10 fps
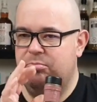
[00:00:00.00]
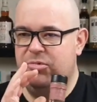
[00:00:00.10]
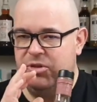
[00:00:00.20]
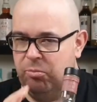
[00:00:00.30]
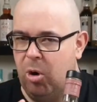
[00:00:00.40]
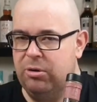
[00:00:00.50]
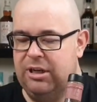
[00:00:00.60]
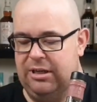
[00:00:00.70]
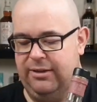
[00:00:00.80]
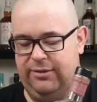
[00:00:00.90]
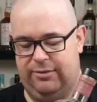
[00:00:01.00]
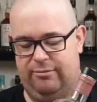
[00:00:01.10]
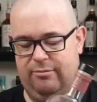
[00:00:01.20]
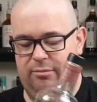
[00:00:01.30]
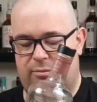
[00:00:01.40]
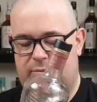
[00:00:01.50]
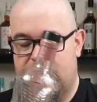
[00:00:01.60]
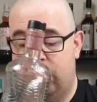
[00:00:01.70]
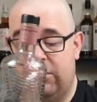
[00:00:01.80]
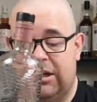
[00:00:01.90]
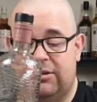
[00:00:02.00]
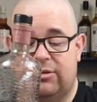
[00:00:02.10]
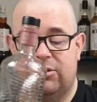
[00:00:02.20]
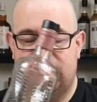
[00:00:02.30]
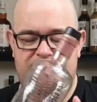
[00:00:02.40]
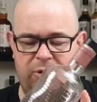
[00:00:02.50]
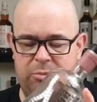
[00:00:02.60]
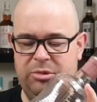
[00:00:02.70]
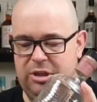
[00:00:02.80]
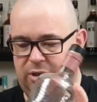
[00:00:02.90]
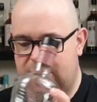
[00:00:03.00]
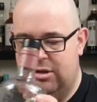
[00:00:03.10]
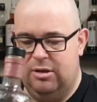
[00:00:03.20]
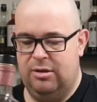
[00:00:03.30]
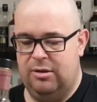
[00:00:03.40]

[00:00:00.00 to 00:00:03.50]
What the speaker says: smokiness creates something